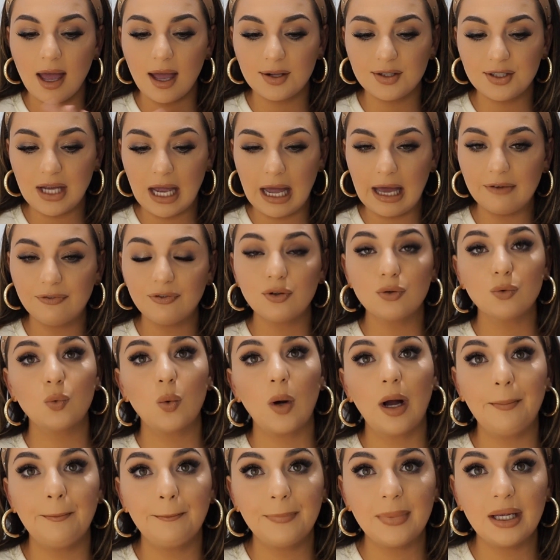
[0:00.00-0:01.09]
And yeah, if you
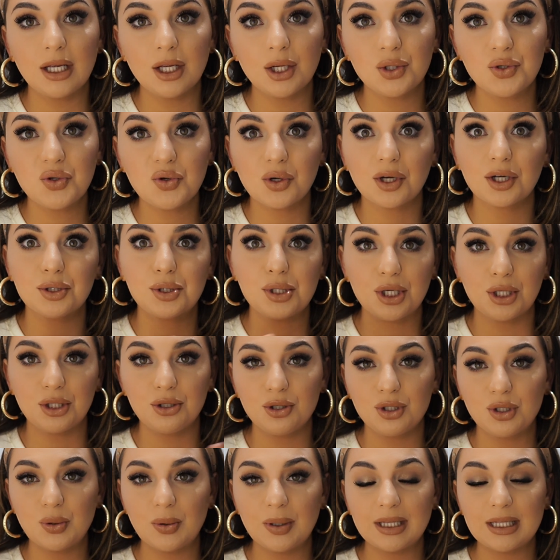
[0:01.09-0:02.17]
want me to
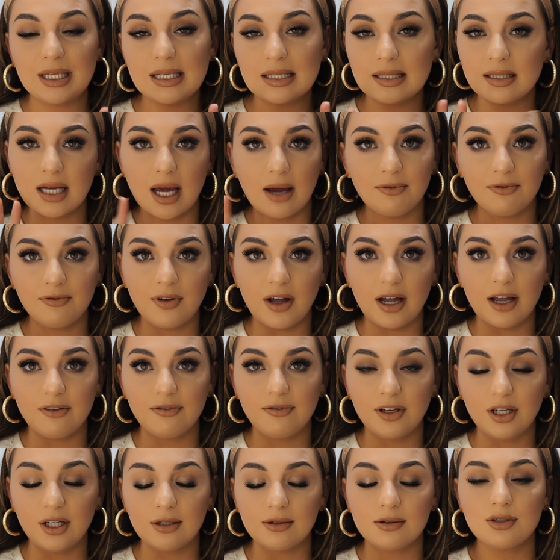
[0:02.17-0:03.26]
continue doing these top
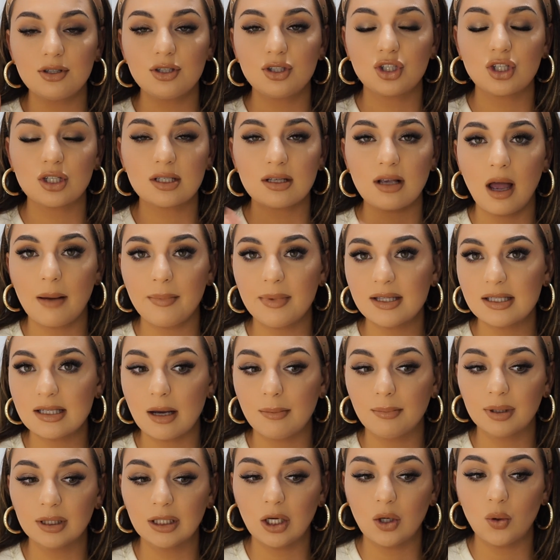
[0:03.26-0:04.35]
five videos, just comment
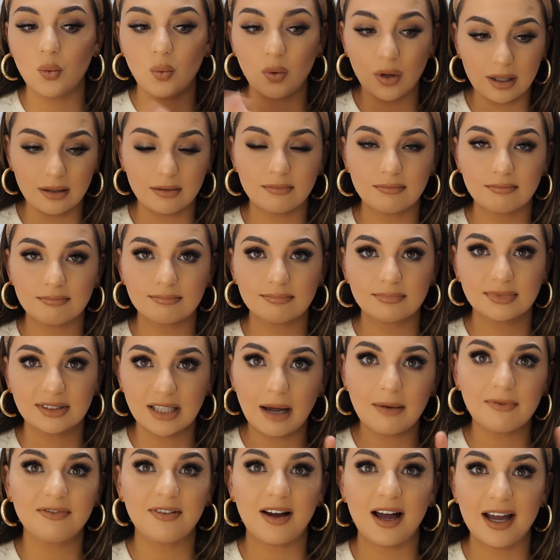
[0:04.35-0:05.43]
down below what
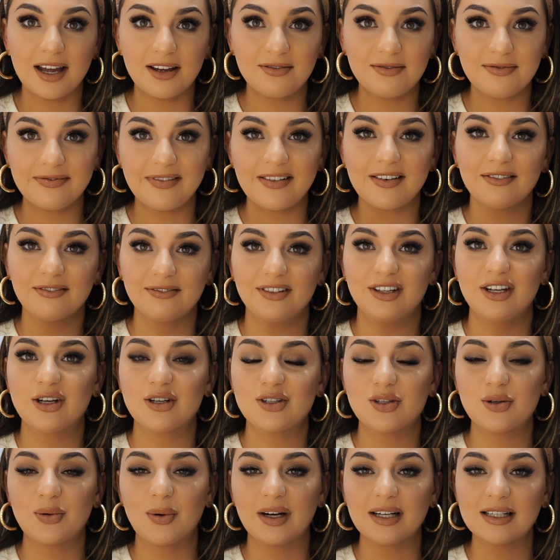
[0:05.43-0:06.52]
top five
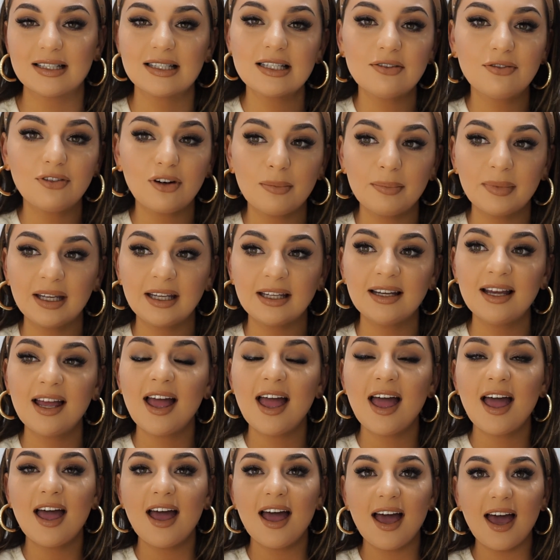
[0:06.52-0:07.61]
videos you want to see from me.
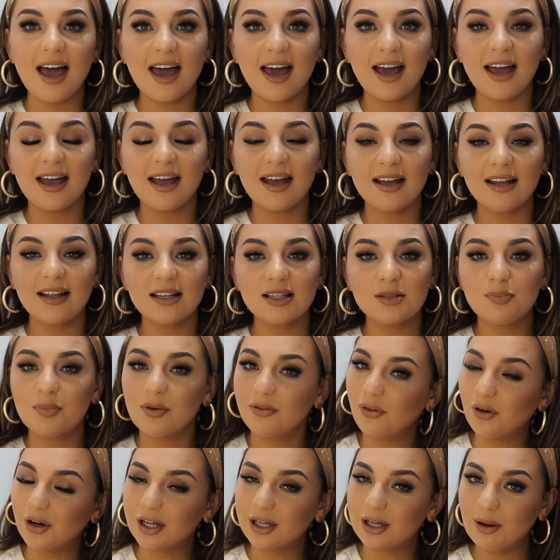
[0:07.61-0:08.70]
And
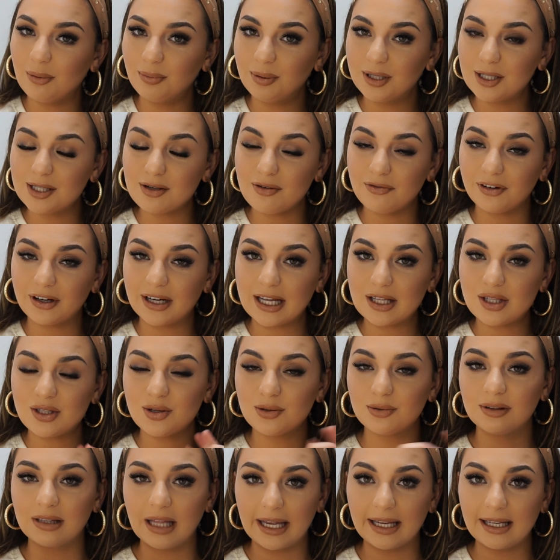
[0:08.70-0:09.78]
before you go, please don't forget
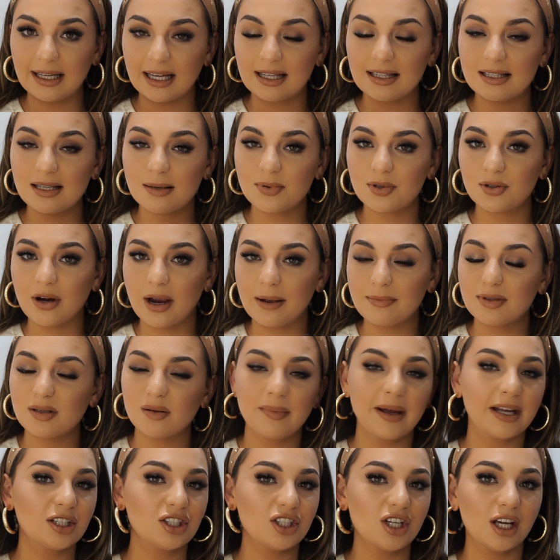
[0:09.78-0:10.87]
to like and subscribe
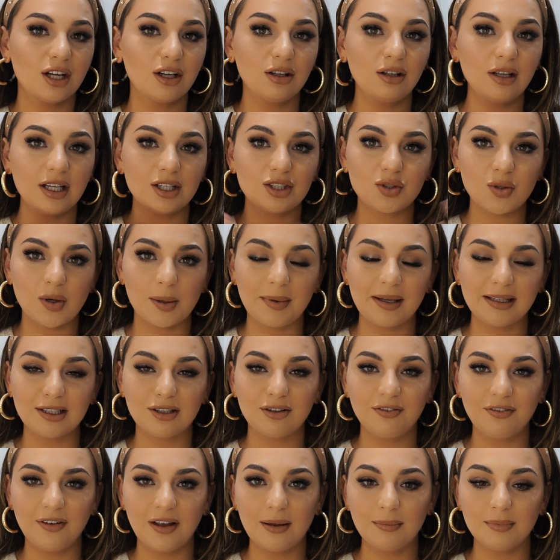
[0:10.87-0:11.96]
to my channel and join my
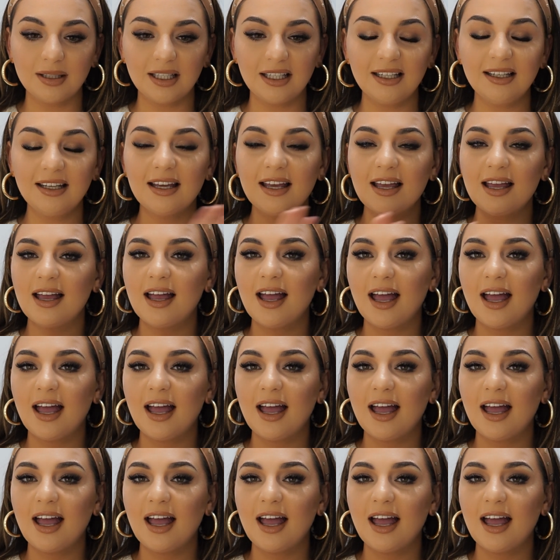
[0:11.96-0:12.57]
little family.